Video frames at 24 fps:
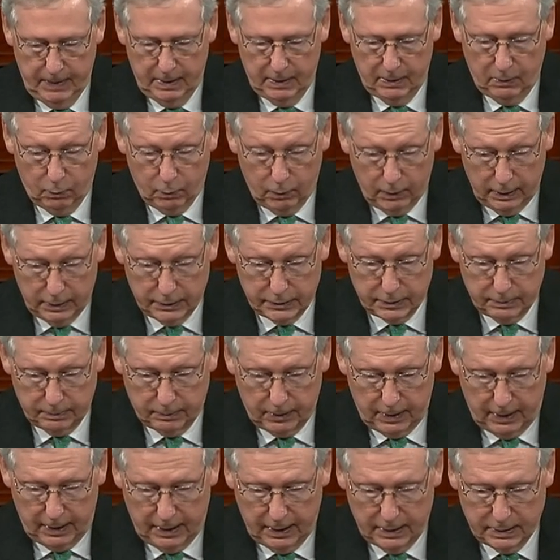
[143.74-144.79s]
The real
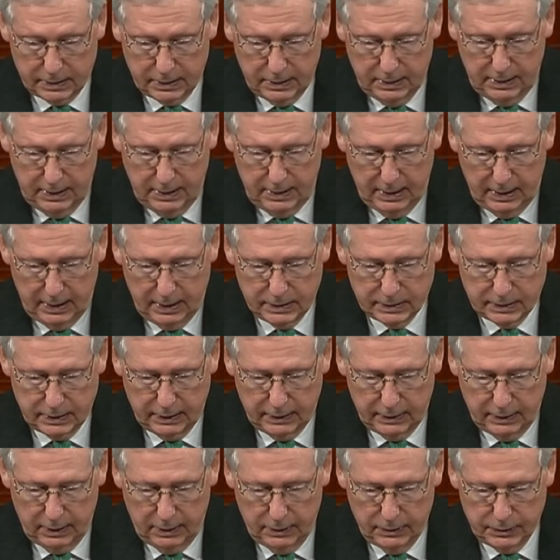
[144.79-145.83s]
surprise is
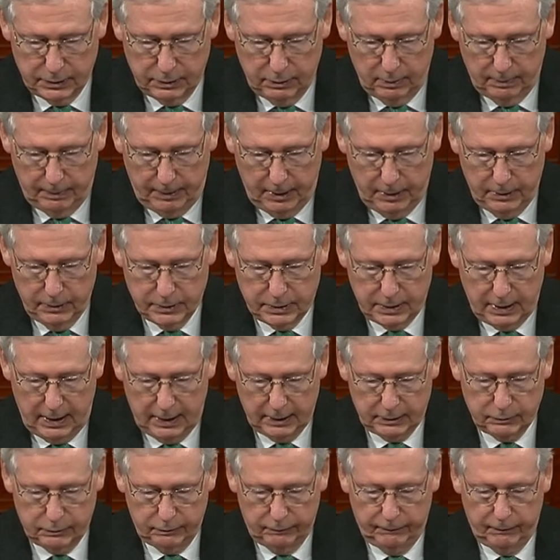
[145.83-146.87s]
that those who oppose
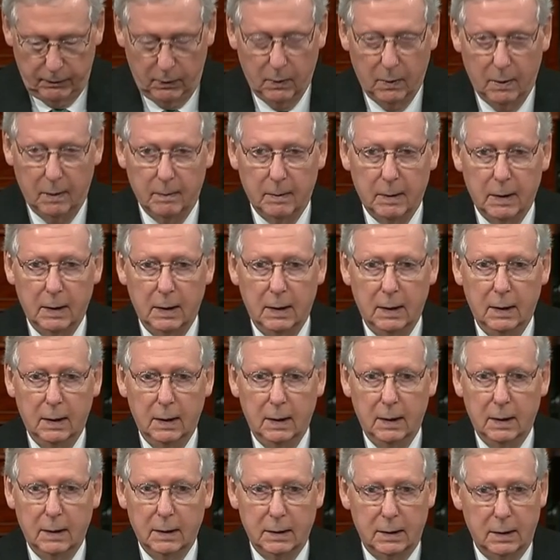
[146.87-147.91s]
tax reform
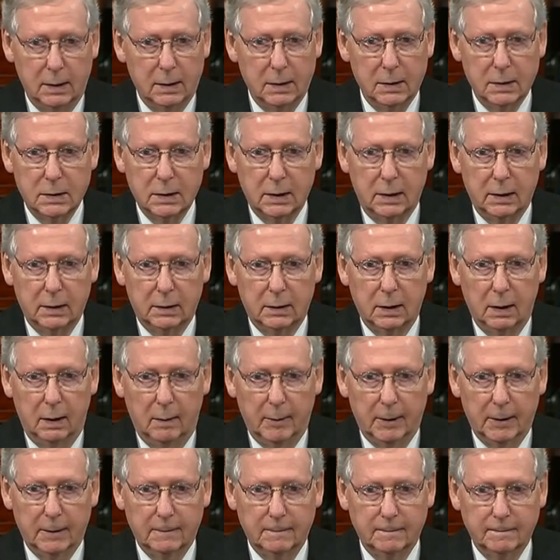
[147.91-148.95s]
didn't see it
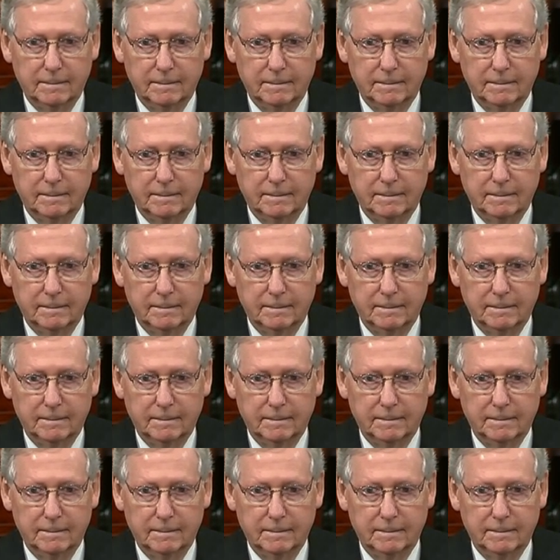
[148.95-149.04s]
coming.